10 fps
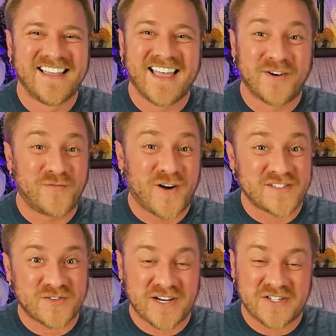and
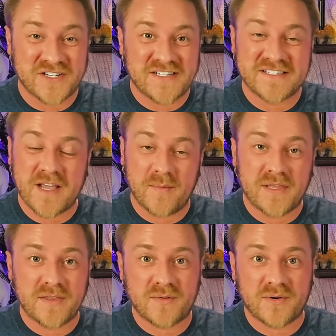frustration is
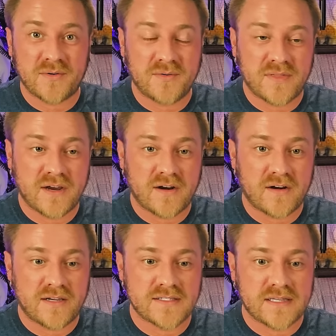coming through.
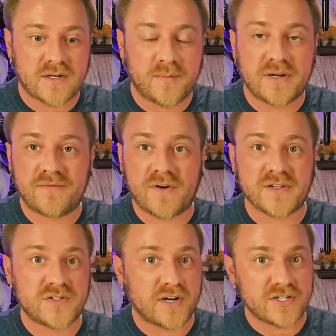There is a little bit of
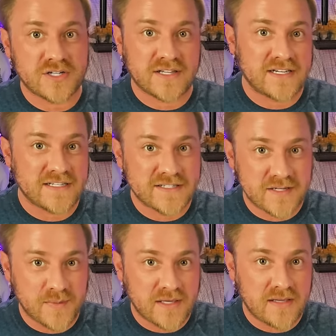frustration that needs
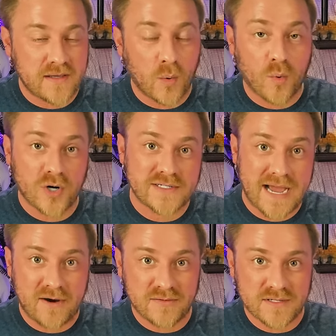to be worked
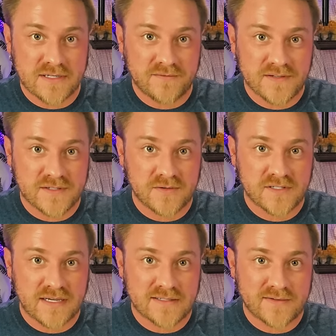out in a physical
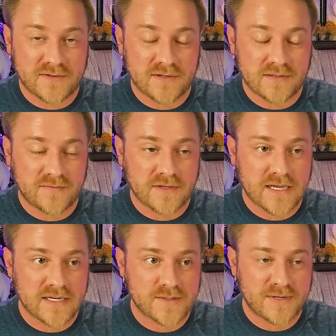sense, if you
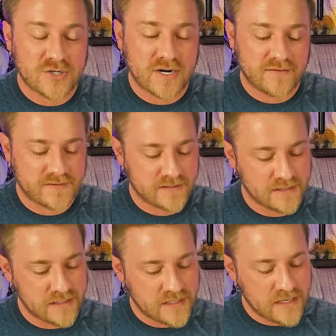catch my drift.
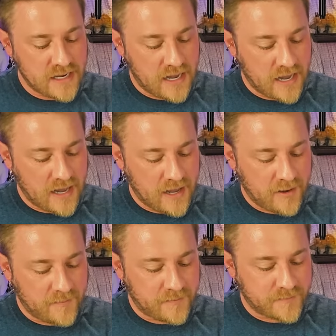
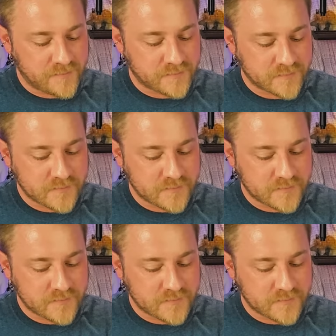Between